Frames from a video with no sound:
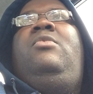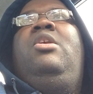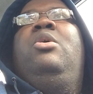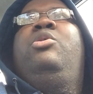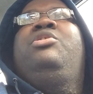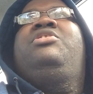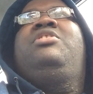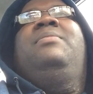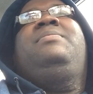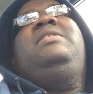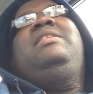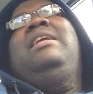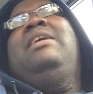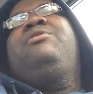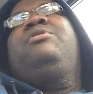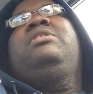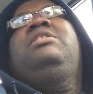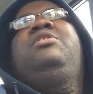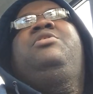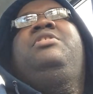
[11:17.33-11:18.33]
or something
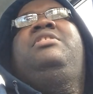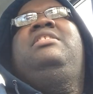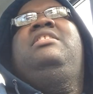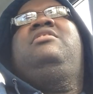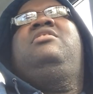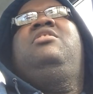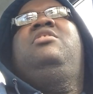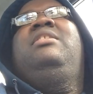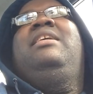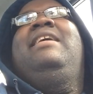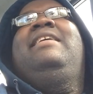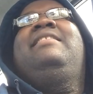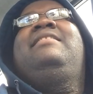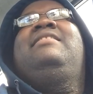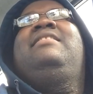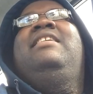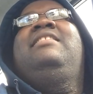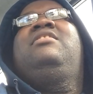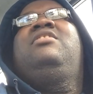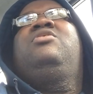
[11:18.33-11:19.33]
that really critiques the United
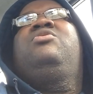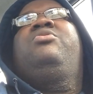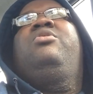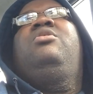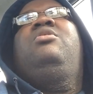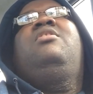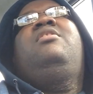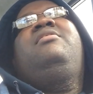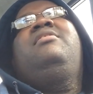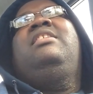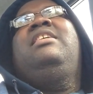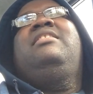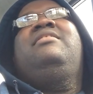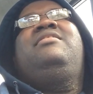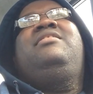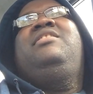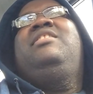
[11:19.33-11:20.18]
States' role in things,